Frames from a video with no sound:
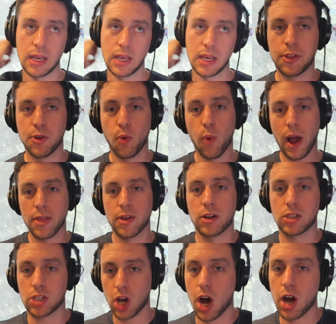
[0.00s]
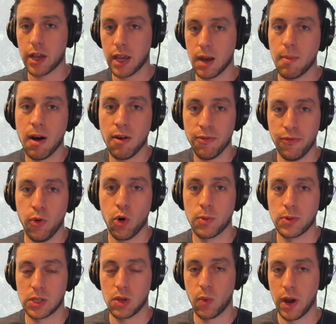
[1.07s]
like the way they're talking about
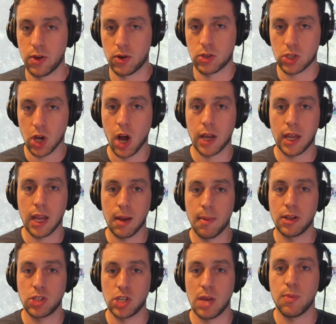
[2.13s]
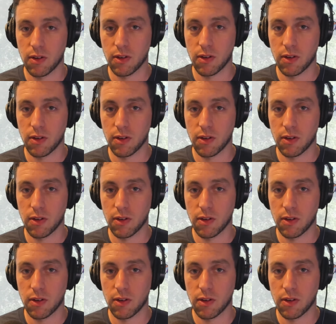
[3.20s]
Forbes and the way they're talking about Jamin